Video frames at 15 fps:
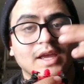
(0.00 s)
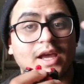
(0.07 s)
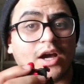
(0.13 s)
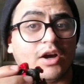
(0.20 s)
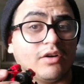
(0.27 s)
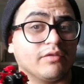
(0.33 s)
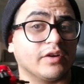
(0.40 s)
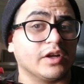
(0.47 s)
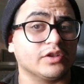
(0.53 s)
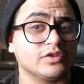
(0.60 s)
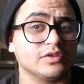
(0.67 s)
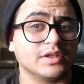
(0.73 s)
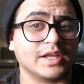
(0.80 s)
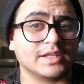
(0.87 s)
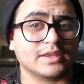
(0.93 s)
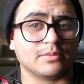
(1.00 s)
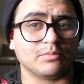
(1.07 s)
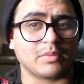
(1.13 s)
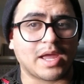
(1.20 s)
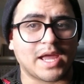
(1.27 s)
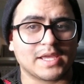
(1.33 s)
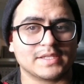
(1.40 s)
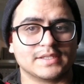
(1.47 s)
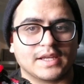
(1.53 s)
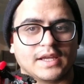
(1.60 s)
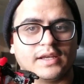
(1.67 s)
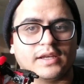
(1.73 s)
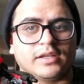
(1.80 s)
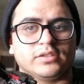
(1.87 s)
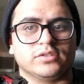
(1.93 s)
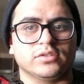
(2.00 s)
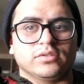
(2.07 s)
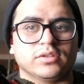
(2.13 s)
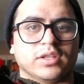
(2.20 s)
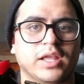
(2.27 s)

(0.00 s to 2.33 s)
However, I do like the mask, and I do